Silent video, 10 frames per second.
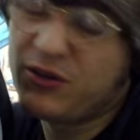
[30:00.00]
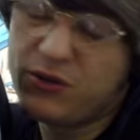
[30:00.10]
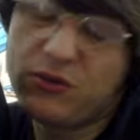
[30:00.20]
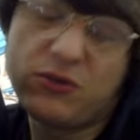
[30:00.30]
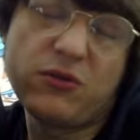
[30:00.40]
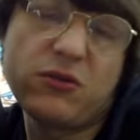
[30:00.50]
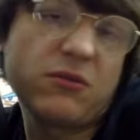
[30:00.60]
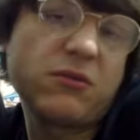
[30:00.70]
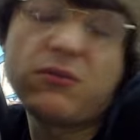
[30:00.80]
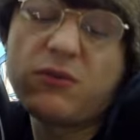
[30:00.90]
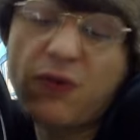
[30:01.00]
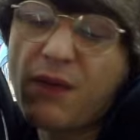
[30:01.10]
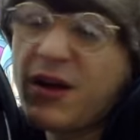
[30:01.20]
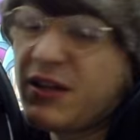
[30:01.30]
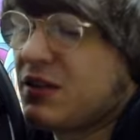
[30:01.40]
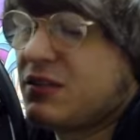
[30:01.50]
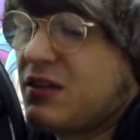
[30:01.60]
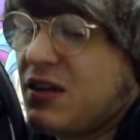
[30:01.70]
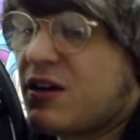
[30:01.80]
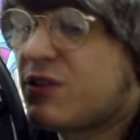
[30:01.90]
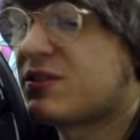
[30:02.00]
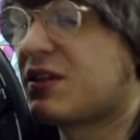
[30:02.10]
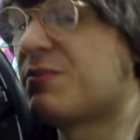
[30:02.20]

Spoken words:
I might test it out. I'll see.